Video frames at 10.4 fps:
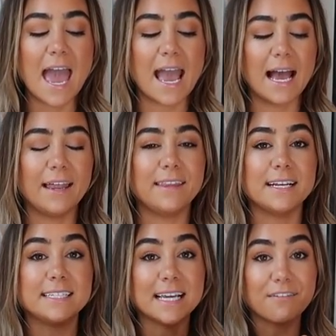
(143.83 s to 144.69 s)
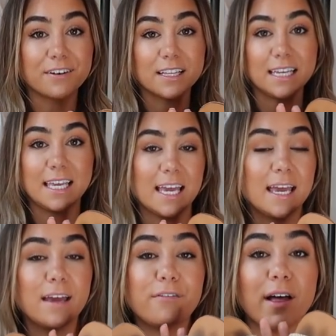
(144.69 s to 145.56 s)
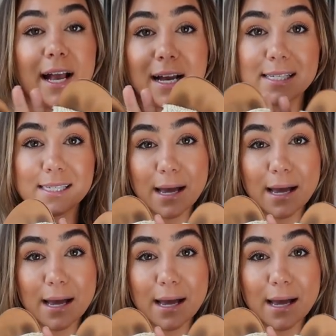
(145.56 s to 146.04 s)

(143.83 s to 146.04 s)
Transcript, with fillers: and they definitely give like a